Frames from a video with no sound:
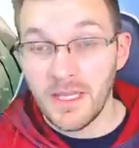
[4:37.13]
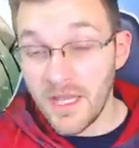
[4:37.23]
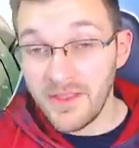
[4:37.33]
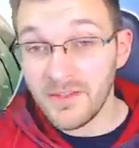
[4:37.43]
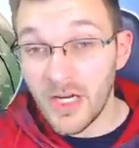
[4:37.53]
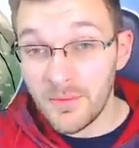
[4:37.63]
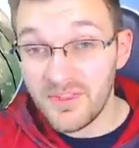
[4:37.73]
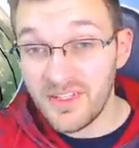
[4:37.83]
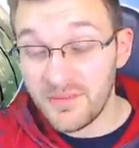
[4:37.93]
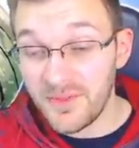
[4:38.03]
Now, this armor
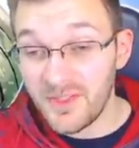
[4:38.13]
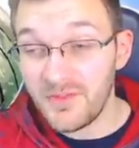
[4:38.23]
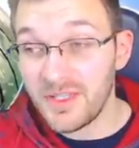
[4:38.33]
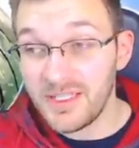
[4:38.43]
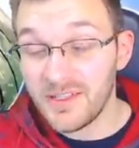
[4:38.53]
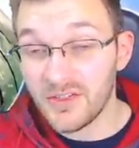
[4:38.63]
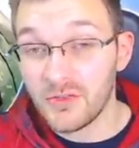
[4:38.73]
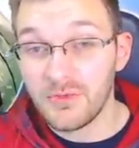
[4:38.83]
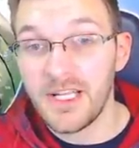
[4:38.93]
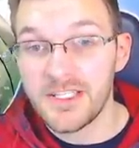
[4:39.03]
set specifically does a
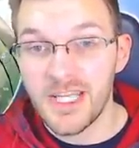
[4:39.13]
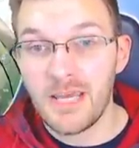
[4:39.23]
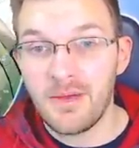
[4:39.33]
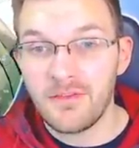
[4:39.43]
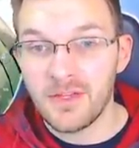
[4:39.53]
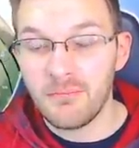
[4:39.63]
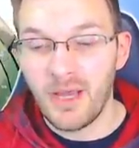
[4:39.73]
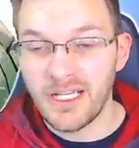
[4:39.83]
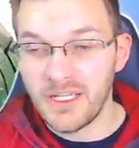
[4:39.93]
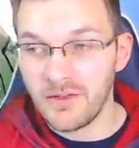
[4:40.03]
great job of
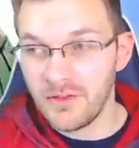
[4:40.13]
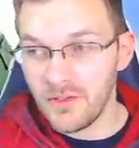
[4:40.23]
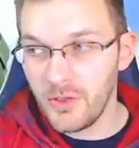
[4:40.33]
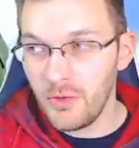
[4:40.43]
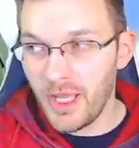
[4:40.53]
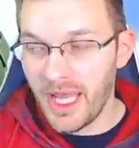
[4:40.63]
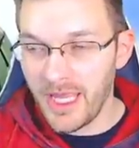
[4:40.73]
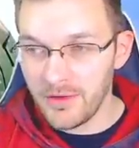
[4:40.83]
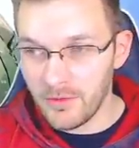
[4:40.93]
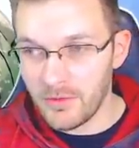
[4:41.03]
combining new
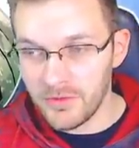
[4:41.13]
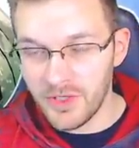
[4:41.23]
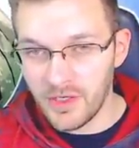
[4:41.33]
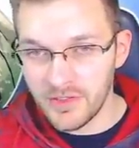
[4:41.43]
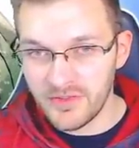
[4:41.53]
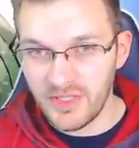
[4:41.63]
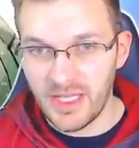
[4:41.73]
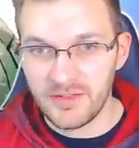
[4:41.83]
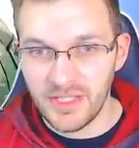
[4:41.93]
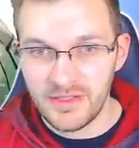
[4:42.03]
and old art
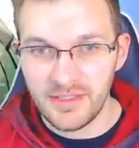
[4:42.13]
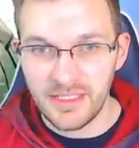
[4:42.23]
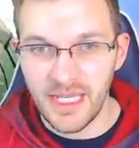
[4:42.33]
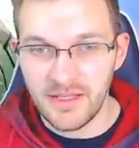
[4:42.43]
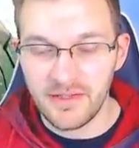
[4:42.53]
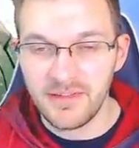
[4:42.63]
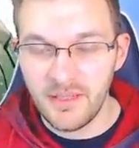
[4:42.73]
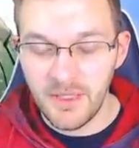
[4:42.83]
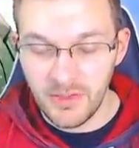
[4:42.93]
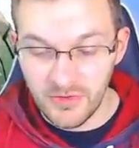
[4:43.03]
styles together. This
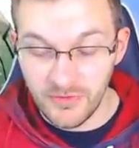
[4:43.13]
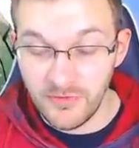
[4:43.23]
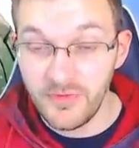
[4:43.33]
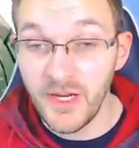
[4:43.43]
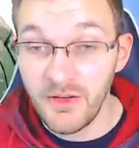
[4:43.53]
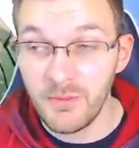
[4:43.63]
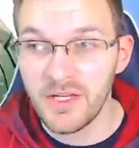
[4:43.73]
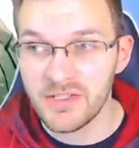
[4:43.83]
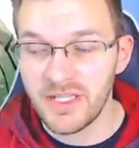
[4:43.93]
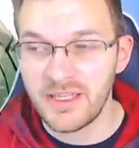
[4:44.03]
helmet looks very
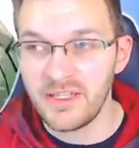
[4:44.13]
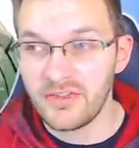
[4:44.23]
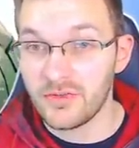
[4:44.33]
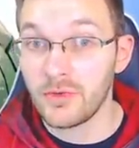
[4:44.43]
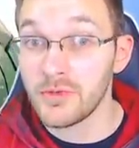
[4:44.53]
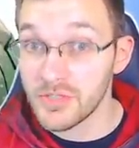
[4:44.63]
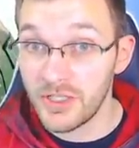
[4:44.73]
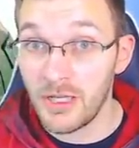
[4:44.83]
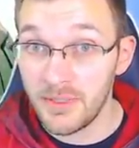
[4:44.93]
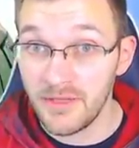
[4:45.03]
much like the soldier
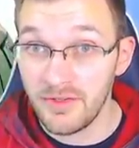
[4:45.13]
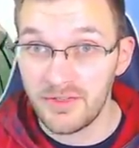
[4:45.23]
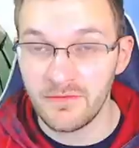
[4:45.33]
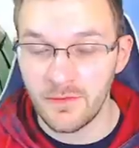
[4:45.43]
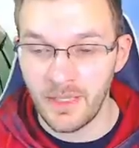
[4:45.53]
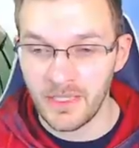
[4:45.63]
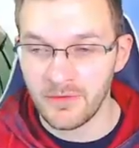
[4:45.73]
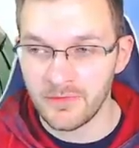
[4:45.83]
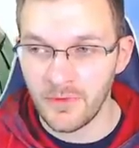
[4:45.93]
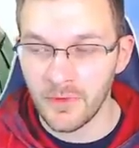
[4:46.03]
helmet that we've seen from
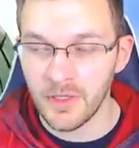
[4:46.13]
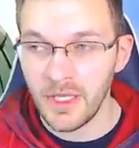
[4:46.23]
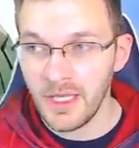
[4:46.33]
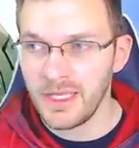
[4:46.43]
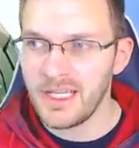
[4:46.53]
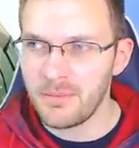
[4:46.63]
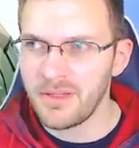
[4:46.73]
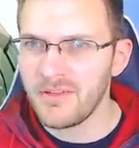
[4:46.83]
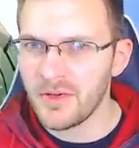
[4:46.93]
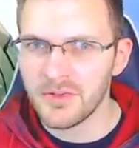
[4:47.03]
Halo 4, and I
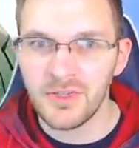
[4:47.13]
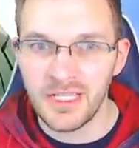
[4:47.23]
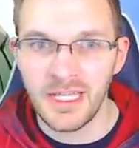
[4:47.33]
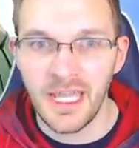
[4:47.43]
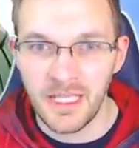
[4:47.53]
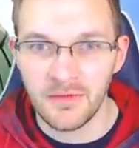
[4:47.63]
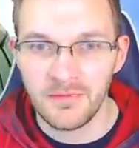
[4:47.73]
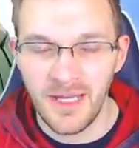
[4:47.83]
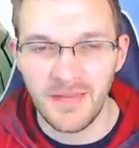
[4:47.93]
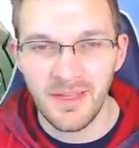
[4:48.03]
believe also in Halo
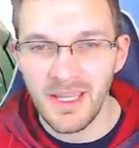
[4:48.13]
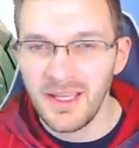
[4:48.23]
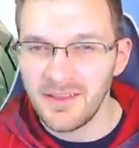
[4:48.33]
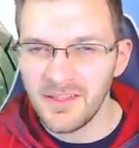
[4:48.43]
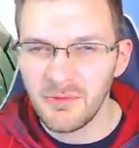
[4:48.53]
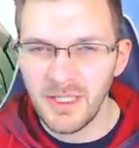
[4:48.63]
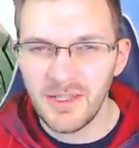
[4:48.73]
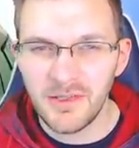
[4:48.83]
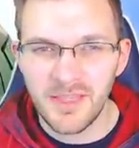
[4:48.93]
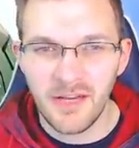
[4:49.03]
5. Doesn't really
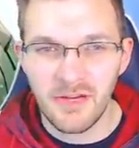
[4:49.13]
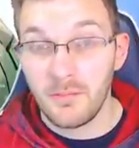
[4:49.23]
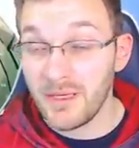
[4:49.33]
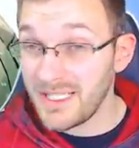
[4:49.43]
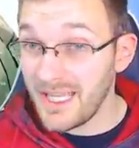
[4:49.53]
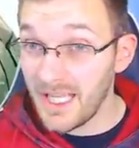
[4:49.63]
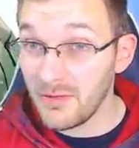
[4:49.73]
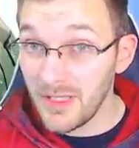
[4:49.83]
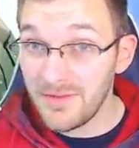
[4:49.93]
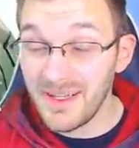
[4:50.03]
look that great, but in
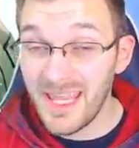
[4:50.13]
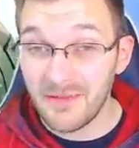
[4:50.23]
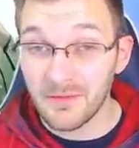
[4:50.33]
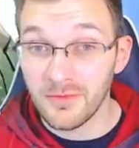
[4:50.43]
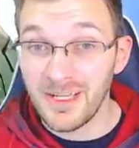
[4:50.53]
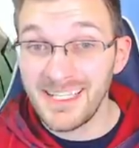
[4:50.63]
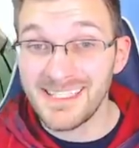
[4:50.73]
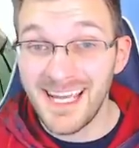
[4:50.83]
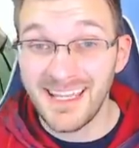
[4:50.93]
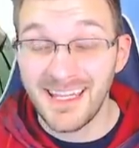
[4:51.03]
Halo Infinite, they have
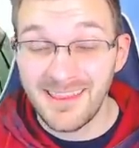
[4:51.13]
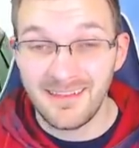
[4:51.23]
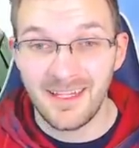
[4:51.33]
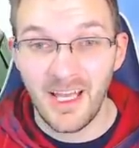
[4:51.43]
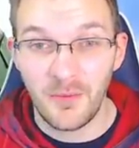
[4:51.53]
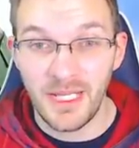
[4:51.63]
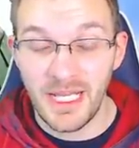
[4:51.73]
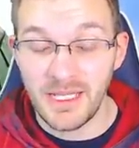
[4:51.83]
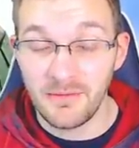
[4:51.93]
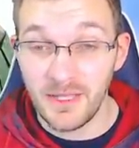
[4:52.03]
redone this helmet,
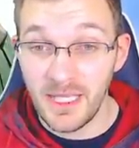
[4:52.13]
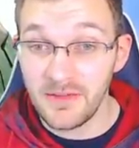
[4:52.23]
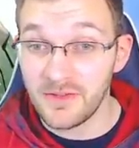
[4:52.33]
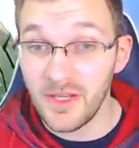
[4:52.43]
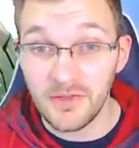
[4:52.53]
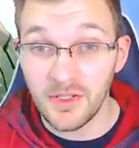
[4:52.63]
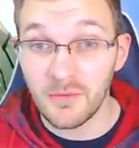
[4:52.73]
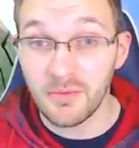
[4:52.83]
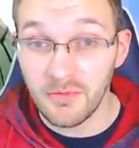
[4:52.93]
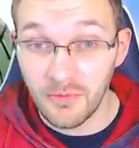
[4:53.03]
and it does look
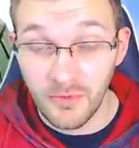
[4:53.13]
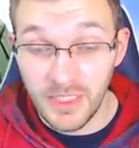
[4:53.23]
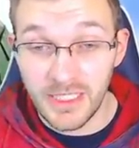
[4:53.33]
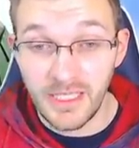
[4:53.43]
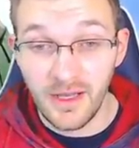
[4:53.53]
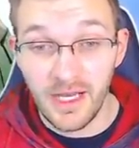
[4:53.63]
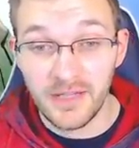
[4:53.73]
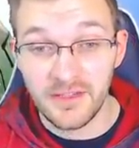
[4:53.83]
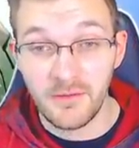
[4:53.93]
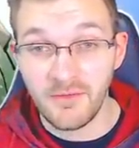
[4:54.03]
pretty pretty
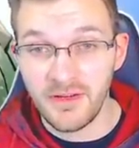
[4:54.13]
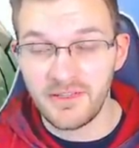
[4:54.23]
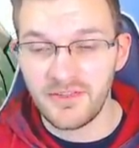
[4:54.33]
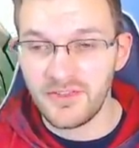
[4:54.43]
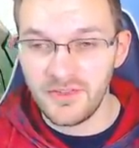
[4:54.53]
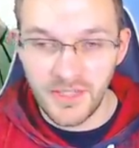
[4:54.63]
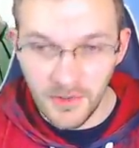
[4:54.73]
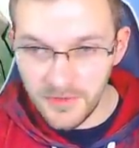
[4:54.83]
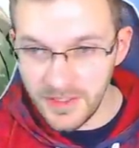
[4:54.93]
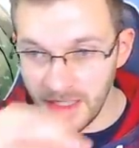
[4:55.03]
awesome and very
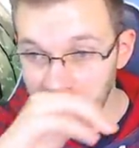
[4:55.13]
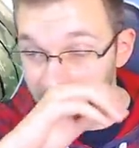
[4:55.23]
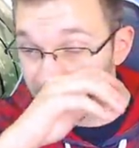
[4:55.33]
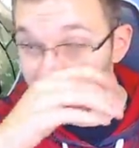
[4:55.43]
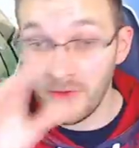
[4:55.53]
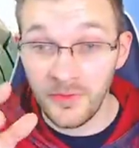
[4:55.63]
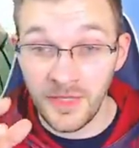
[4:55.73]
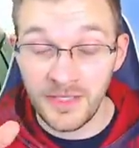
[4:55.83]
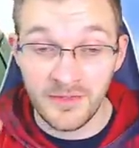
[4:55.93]
stealthy kind of look to the whole thing.